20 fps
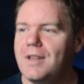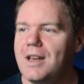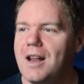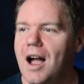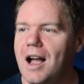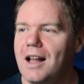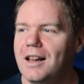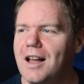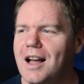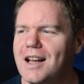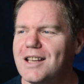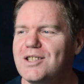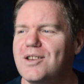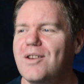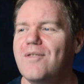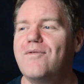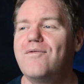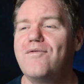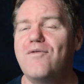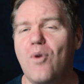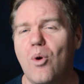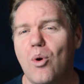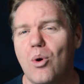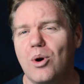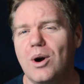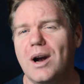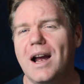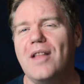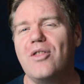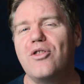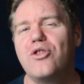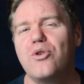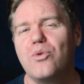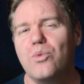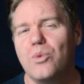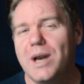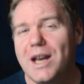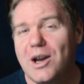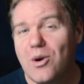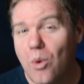I lost 4
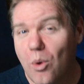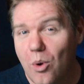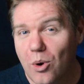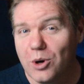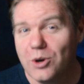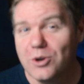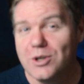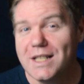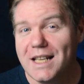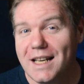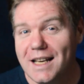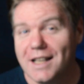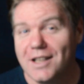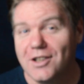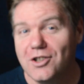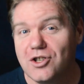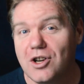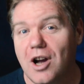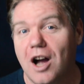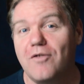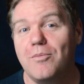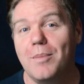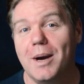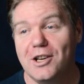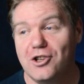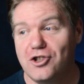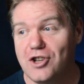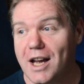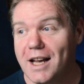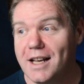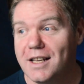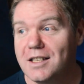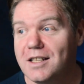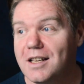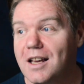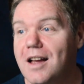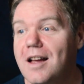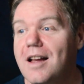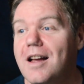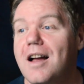3/4 inch off my chest.